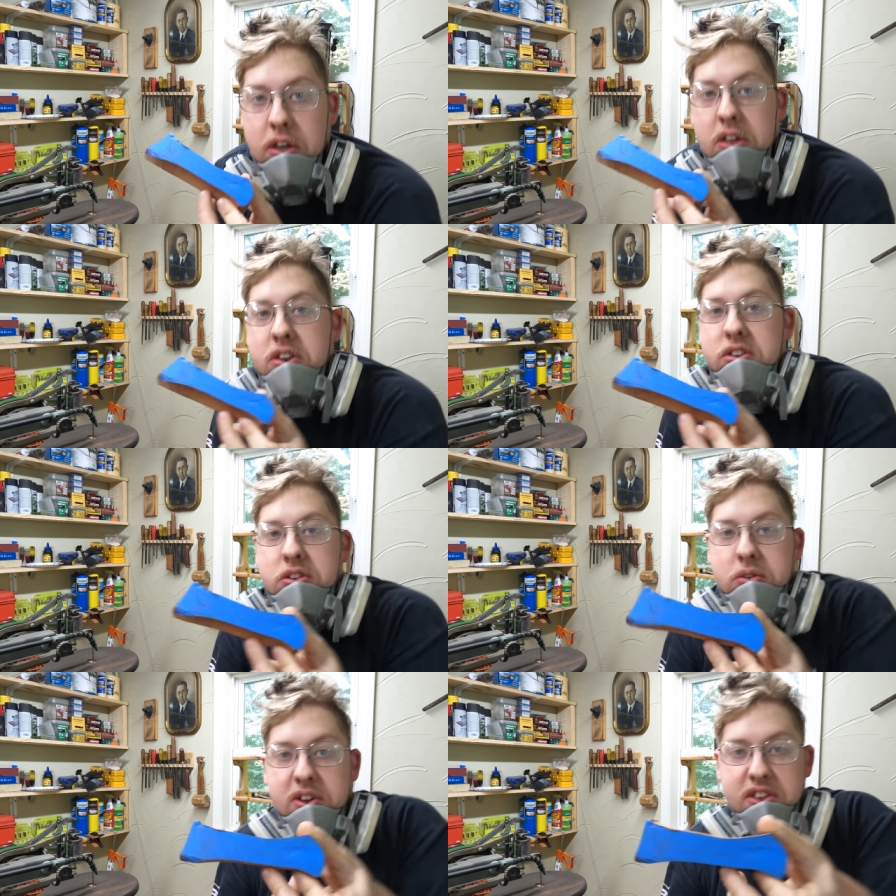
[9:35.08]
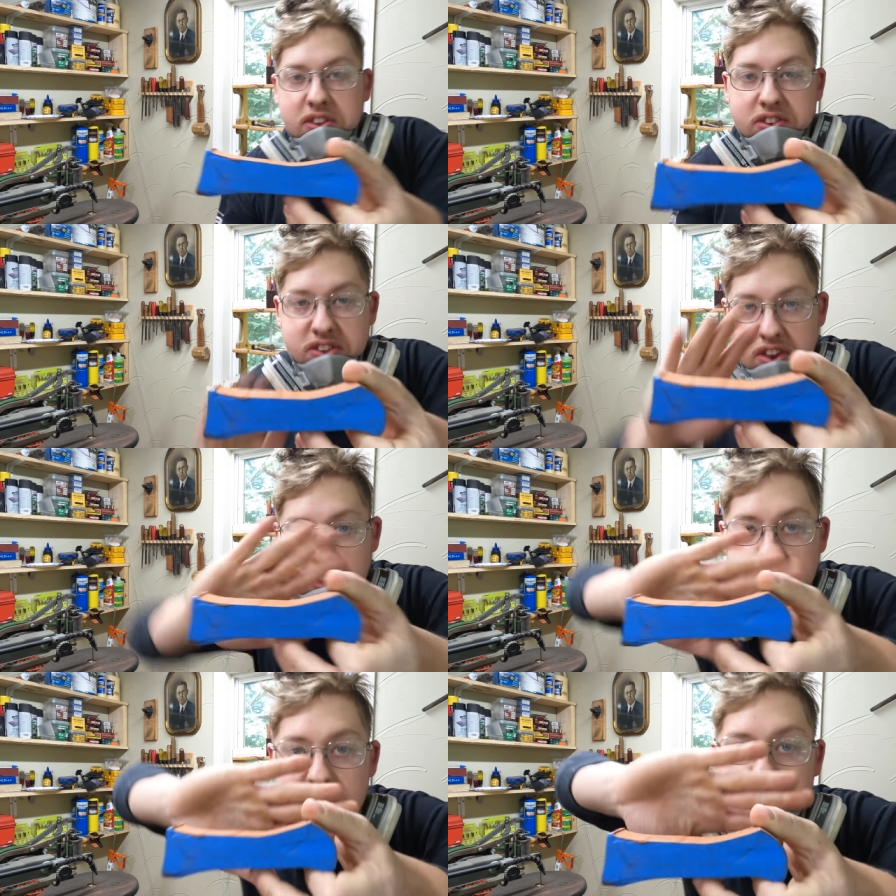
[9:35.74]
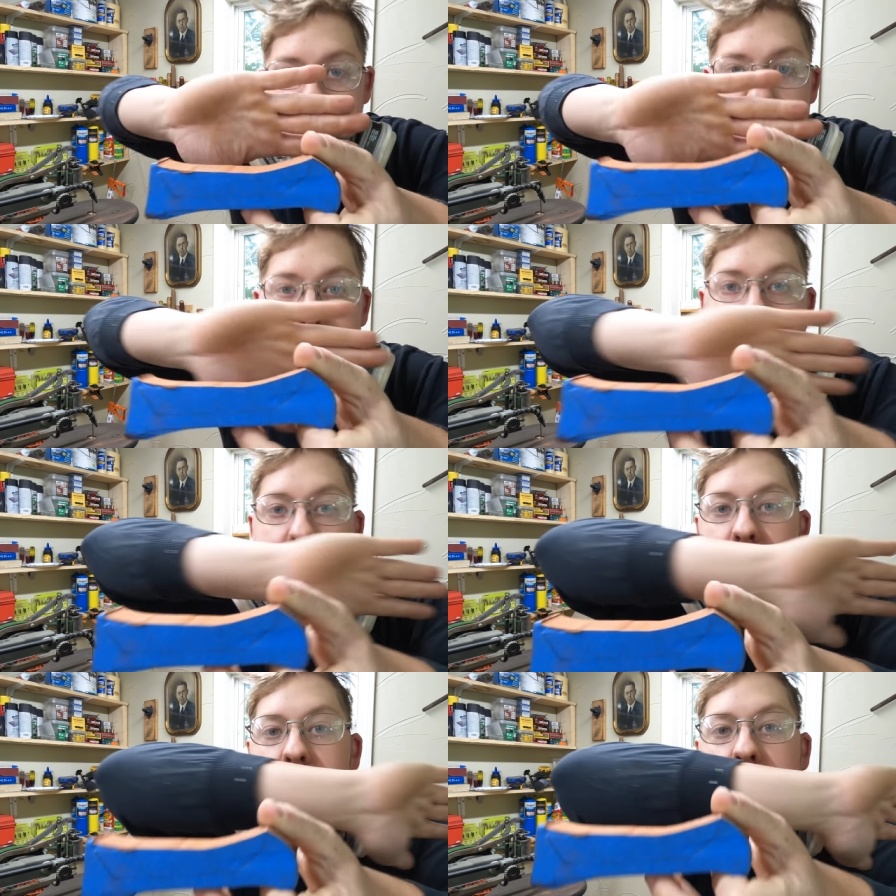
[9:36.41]
And as you can see
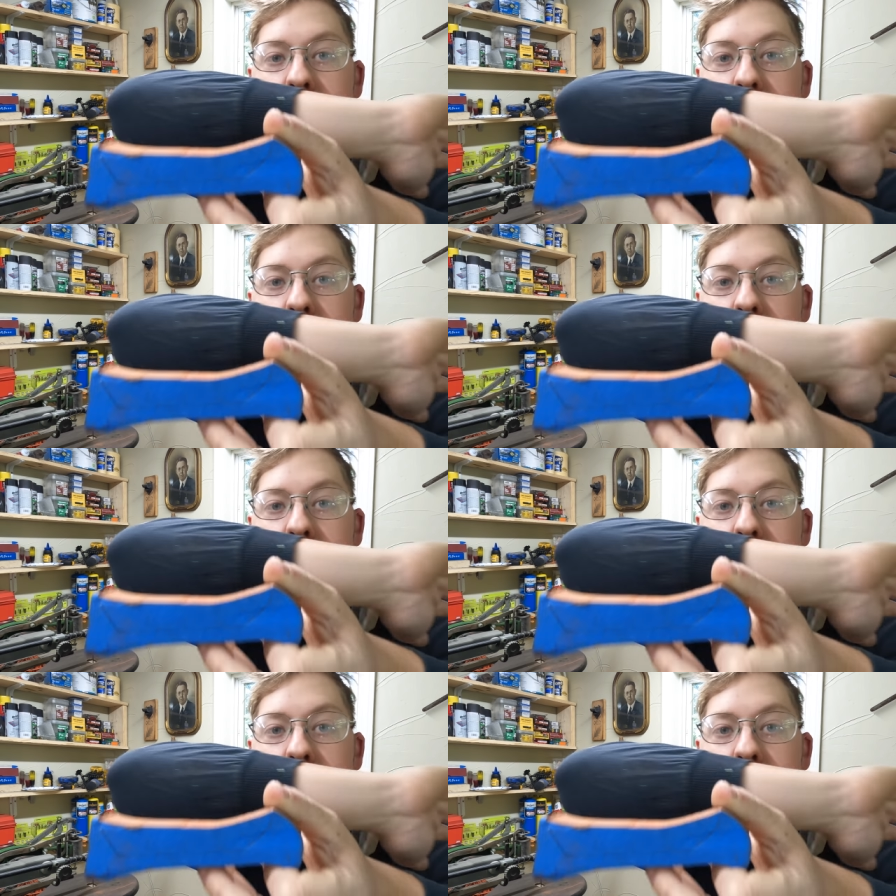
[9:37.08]
here,